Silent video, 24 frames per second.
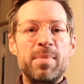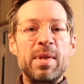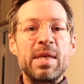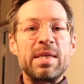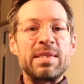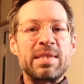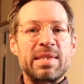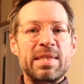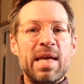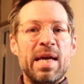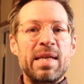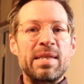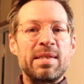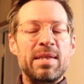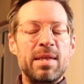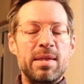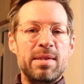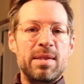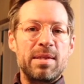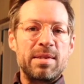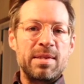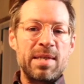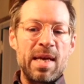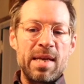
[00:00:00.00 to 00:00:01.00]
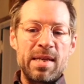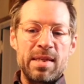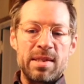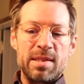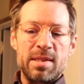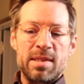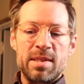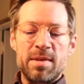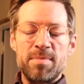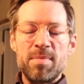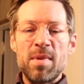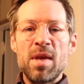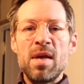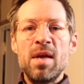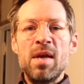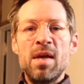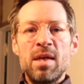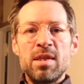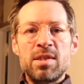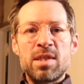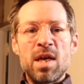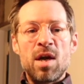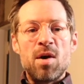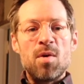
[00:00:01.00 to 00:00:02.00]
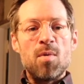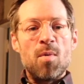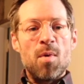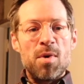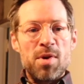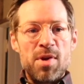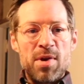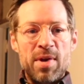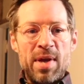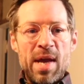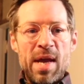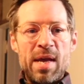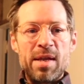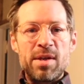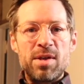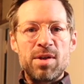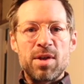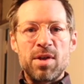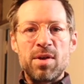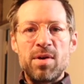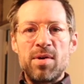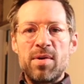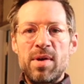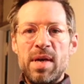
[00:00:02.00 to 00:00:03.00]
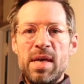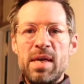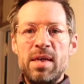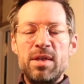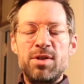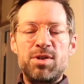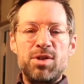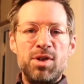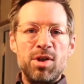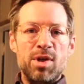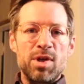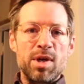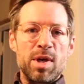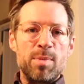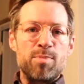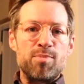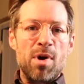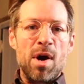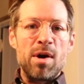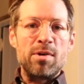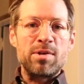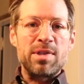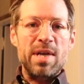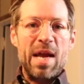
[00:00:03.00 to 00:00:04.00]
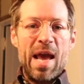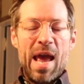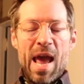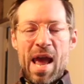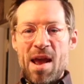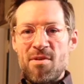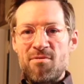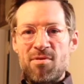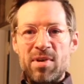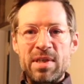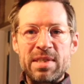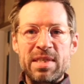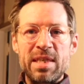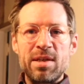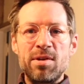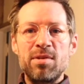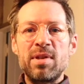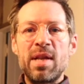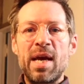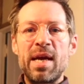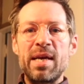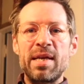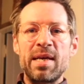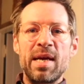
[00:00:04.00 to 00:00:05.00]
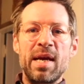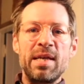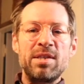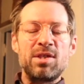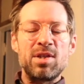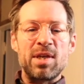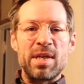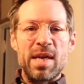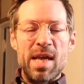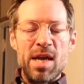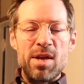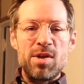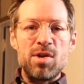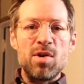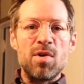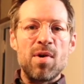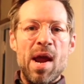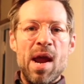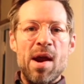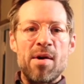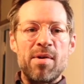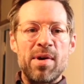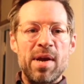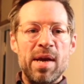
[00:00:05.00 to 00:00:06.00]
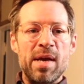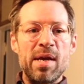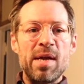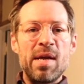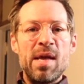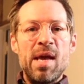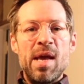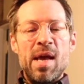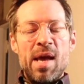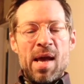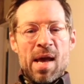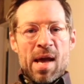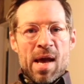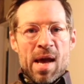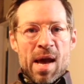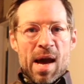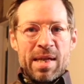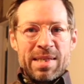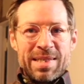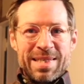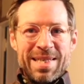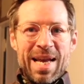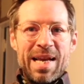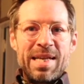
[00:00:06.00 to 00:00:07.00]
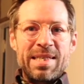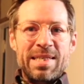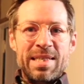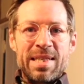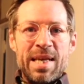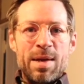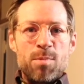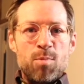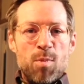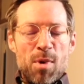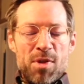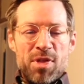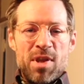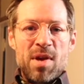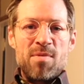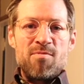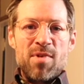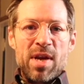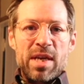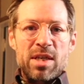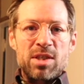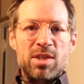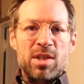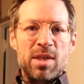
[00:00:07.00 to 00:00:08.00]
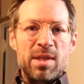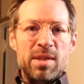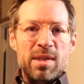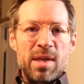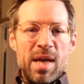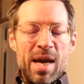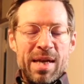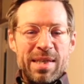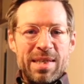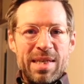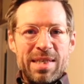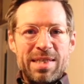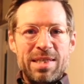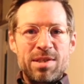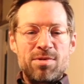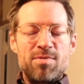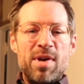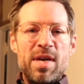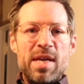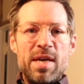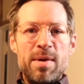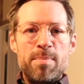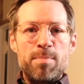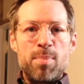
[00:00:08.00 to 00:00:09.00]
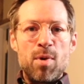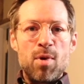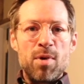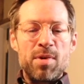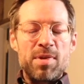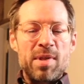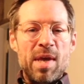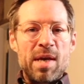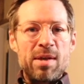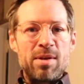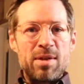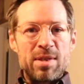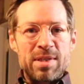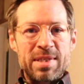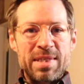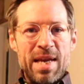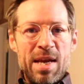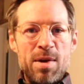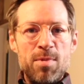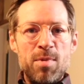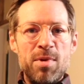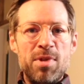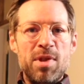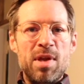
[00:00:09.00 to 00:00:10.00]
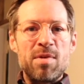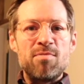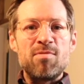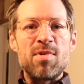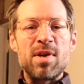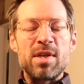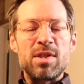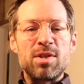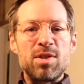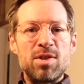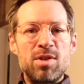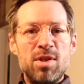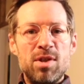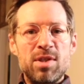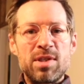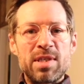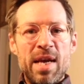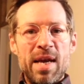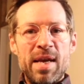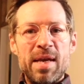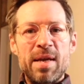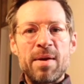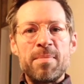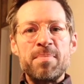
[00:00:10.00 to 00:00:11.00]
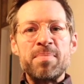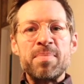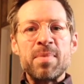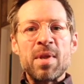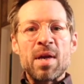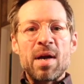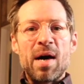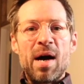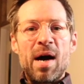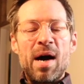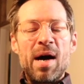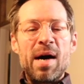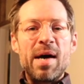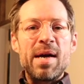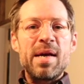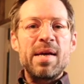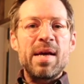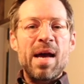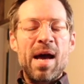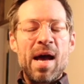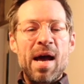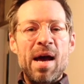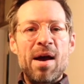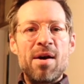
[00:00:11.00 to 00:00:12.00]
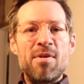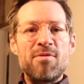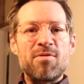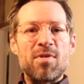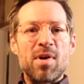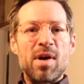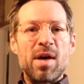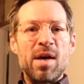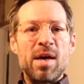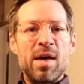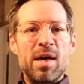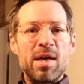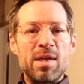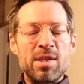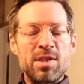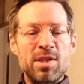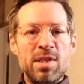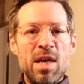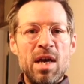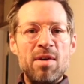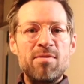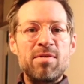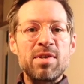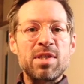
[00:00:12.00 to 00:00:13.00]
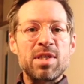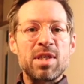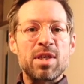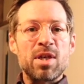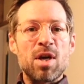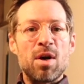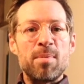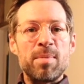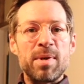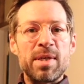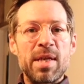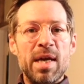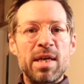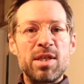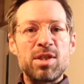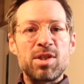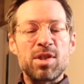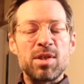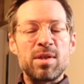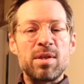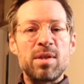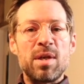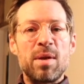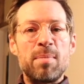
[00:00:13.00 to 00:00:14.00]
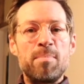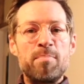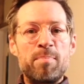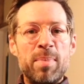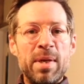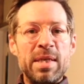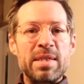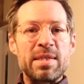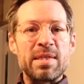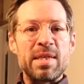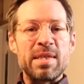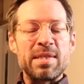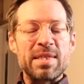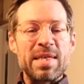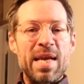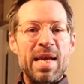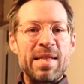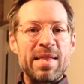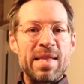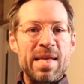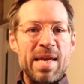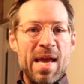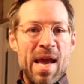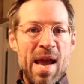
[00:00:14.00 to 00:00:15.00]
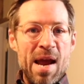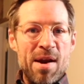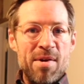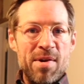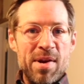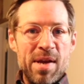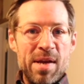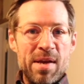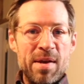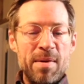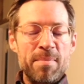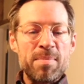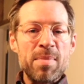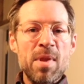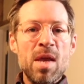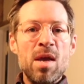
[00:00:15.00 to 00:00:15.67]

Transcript: standard tenants. So what you can do is you could approach every single letting agent in your area and say to them with conviction, and this is really important now, you say it with conviction, you say, I have a serviced accommodation business in the area.